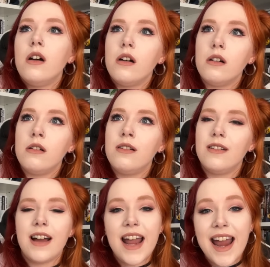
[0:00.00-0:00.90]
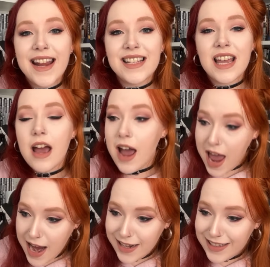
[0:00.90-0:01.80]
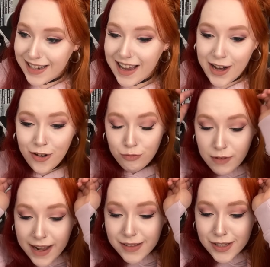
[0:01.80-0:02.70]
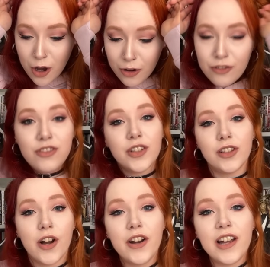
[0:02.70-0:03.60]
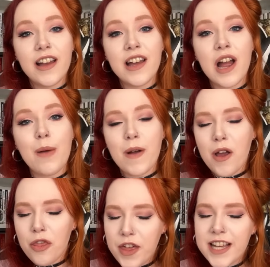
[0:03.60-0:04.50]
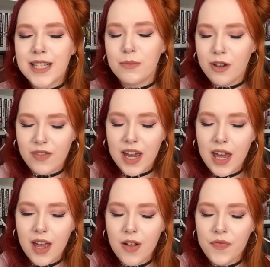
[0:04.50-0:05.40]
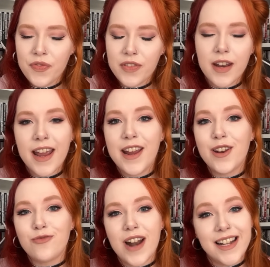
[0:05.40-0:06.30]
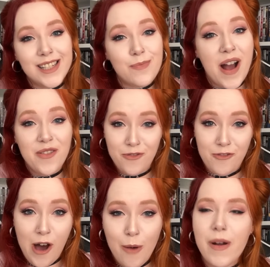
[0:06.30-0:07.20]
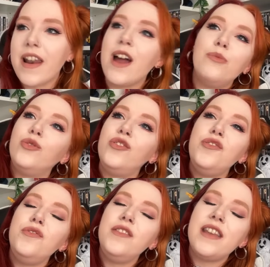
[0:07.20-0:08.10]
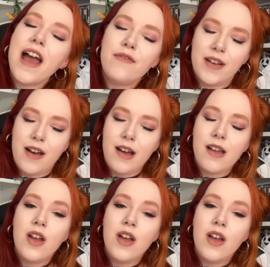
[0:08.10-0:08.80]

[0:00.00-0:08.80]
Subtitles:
oh, I hate it, I hate it. I could rant on for longer about this movie than I could rant about The Farm, and I will never,